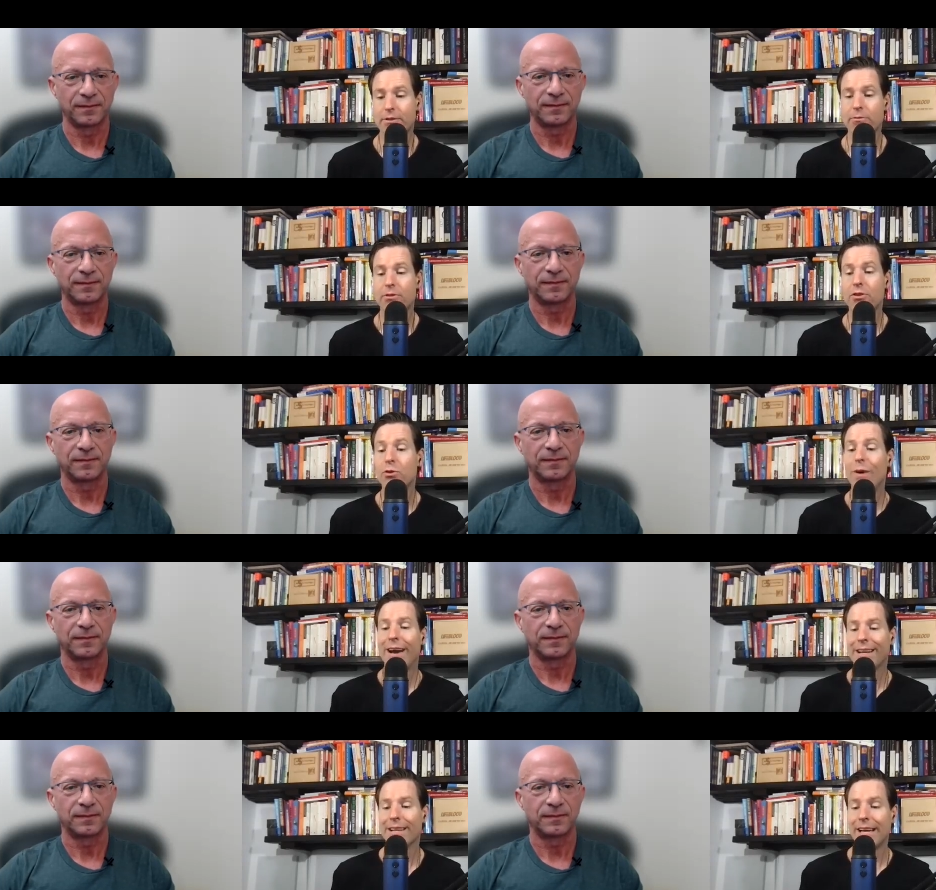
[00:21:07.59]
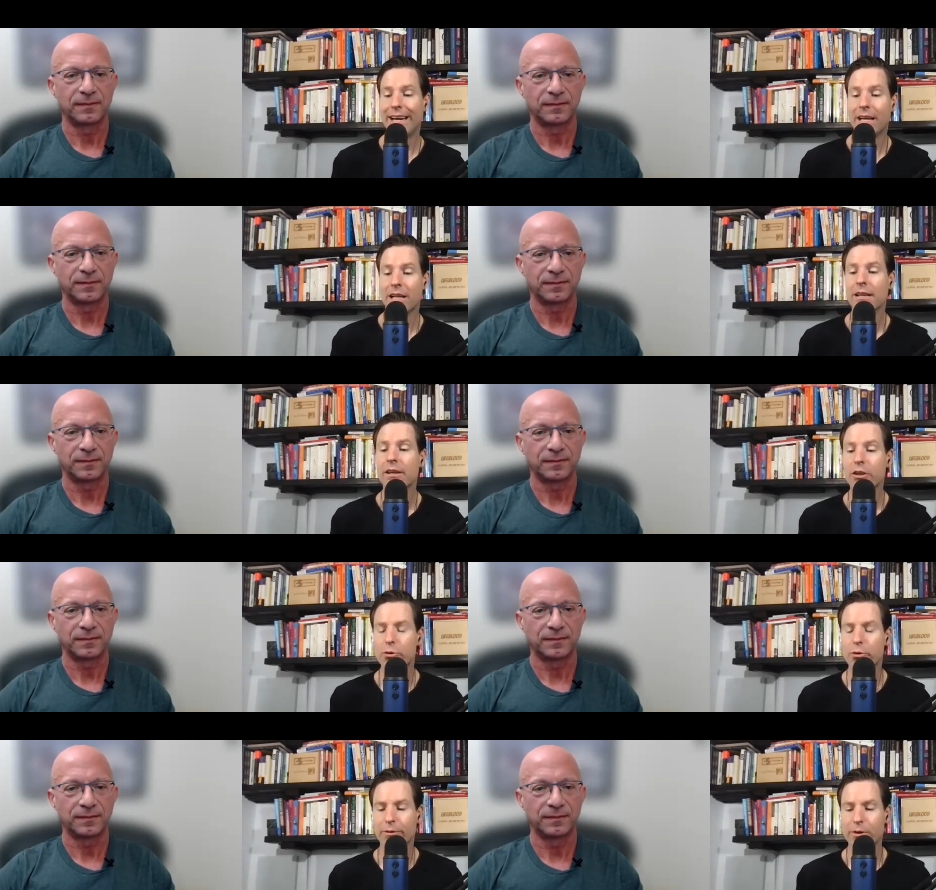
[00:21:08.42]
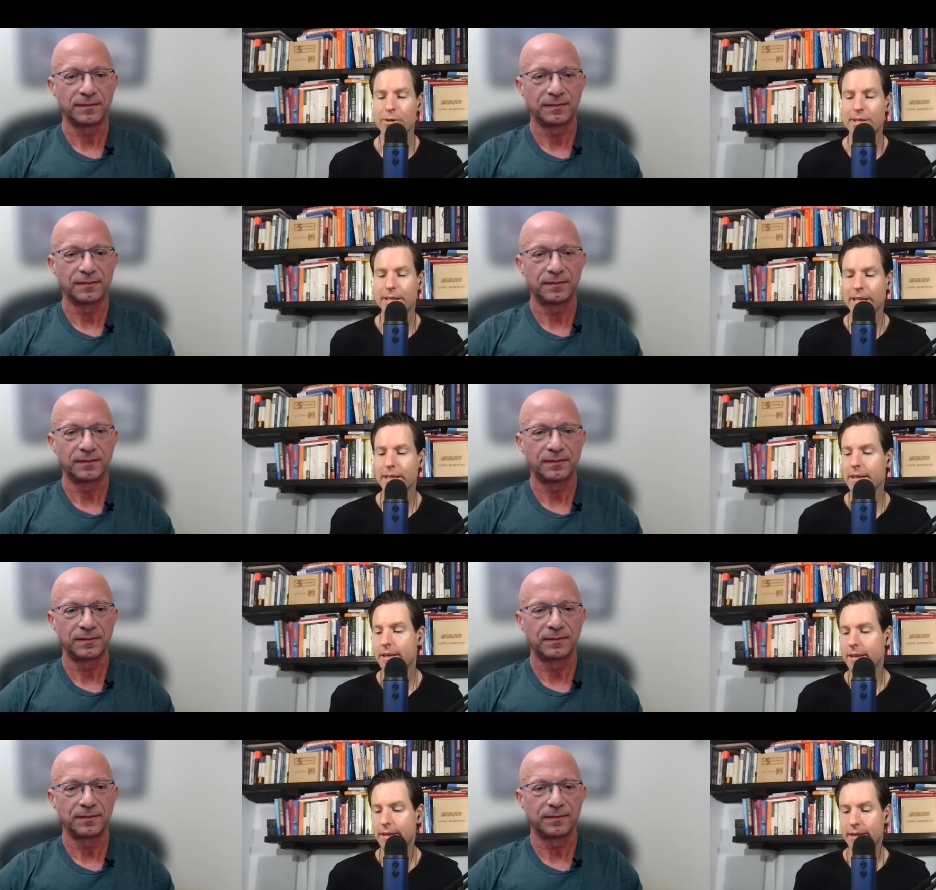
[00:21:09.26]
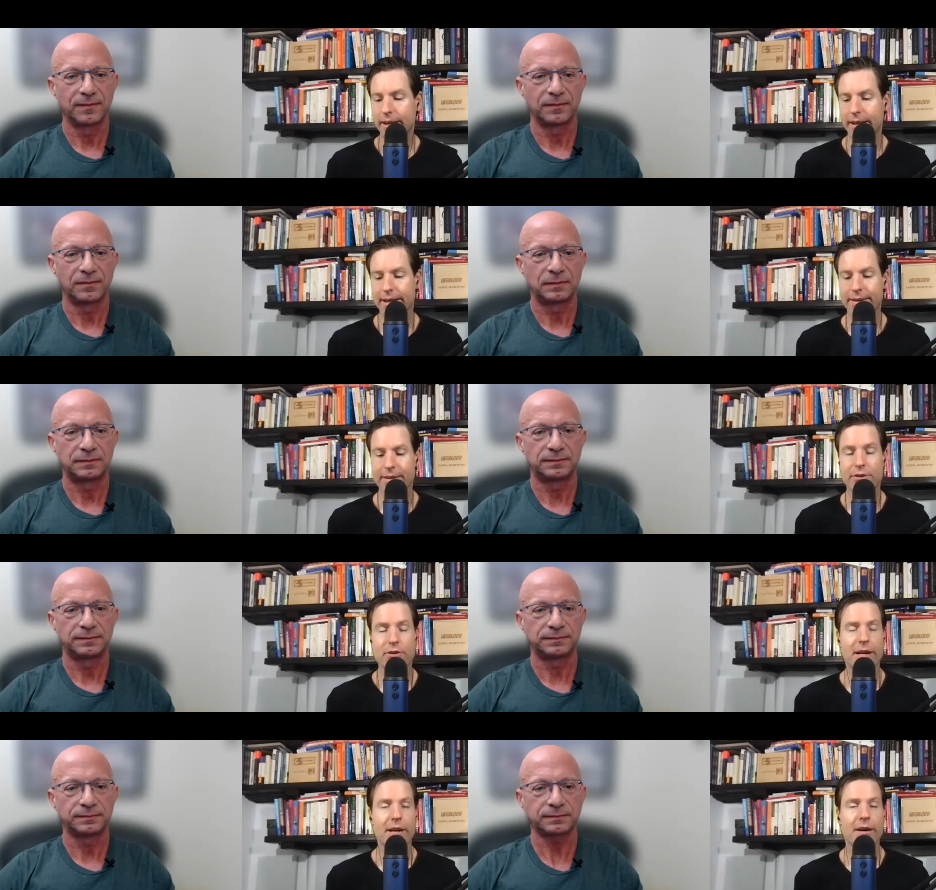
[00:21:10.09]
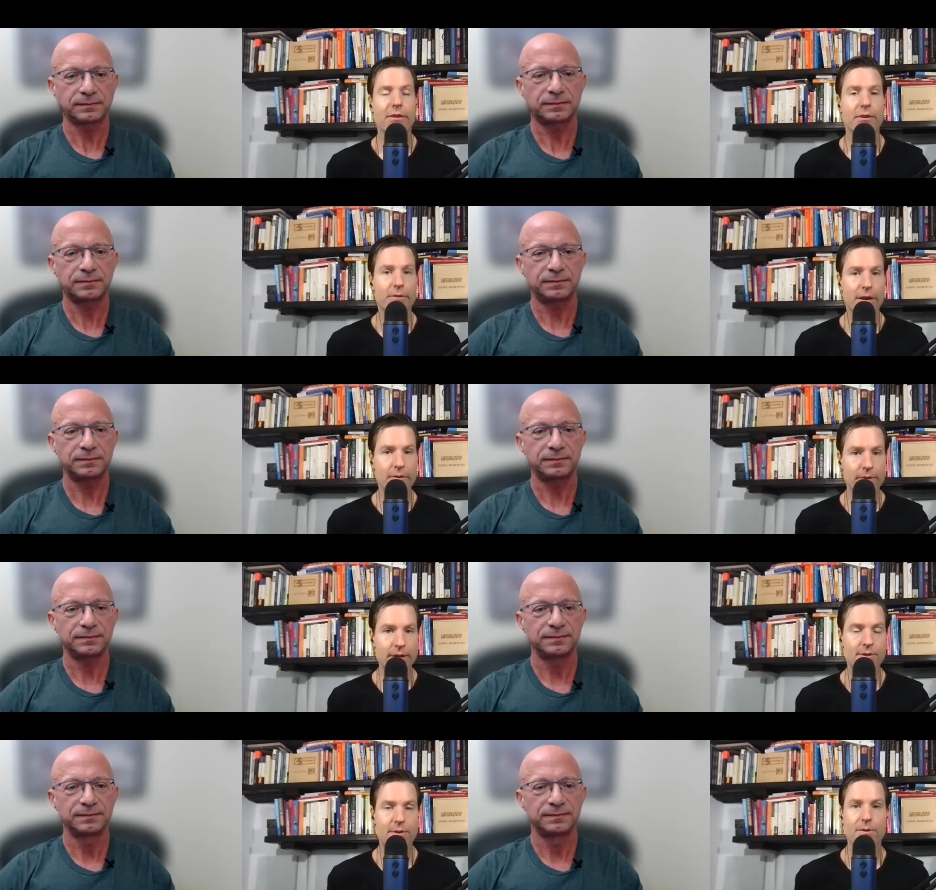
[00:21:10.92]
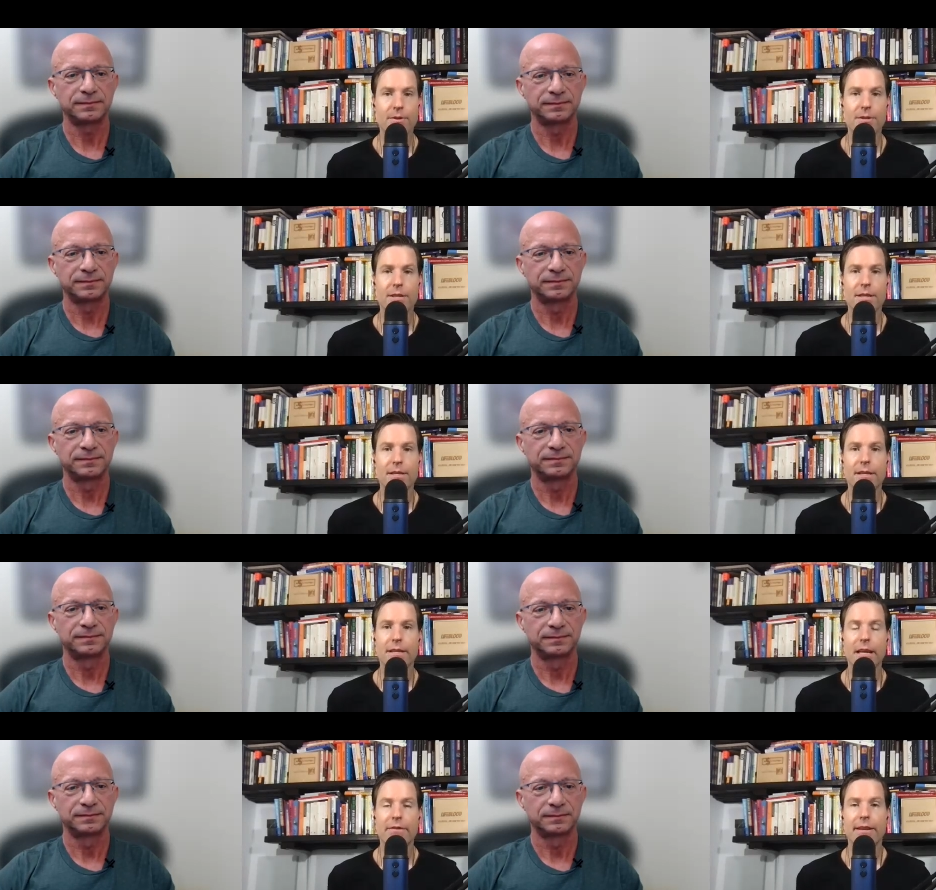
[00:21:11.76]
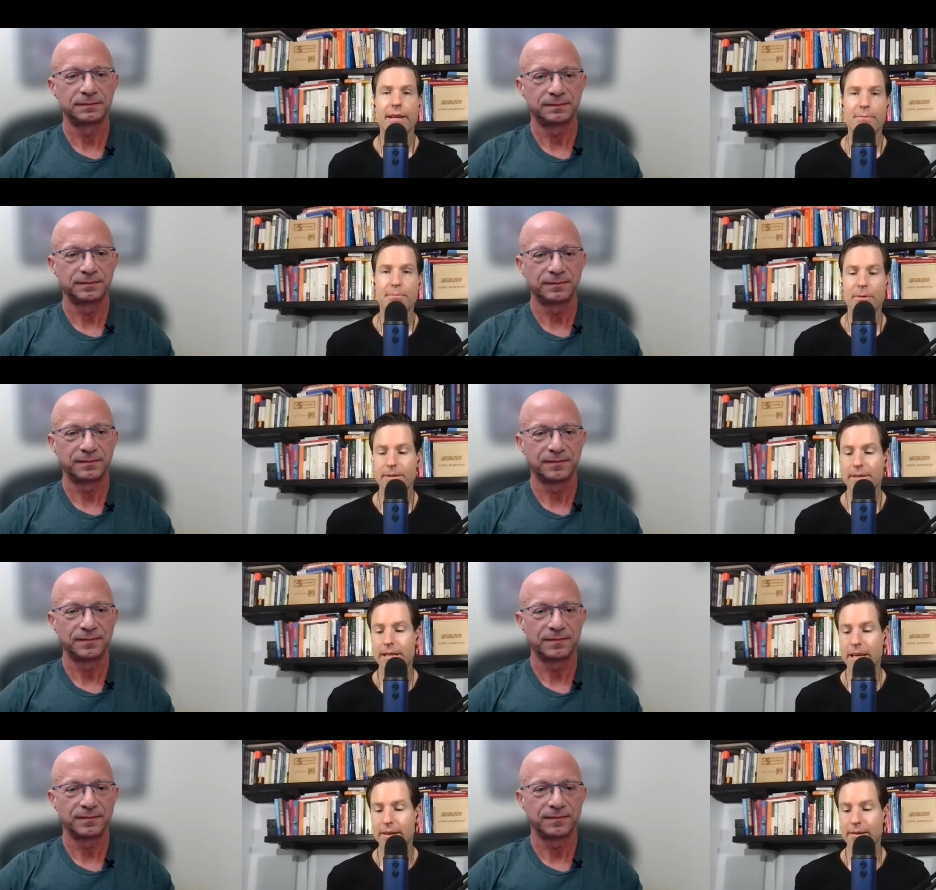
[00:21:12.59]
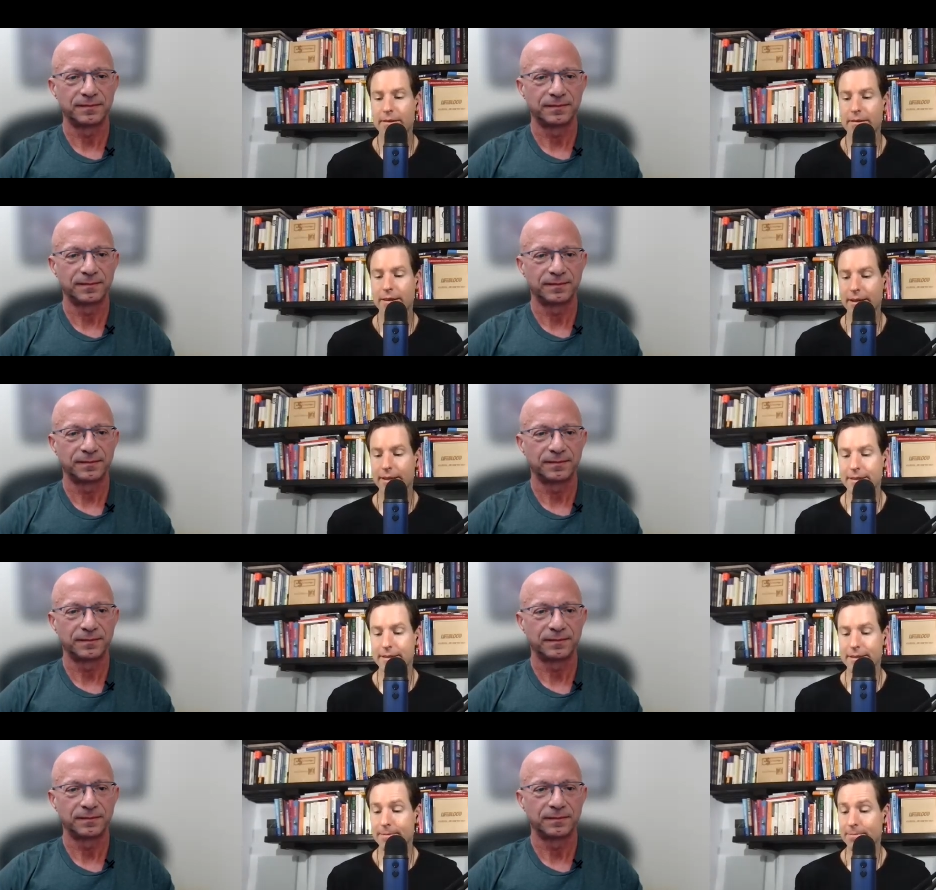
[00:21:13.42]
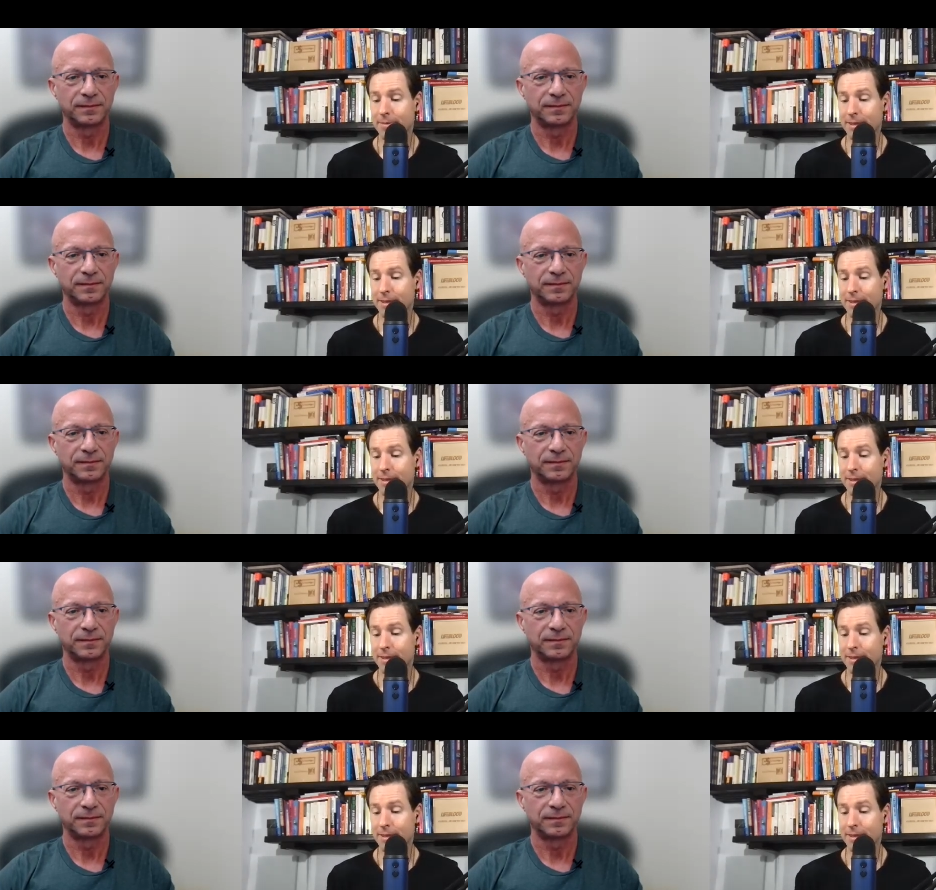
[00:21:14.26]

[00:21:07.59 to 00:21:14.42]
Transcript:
Speaker 1: Go to LL University and check out the great resources that David has put together. And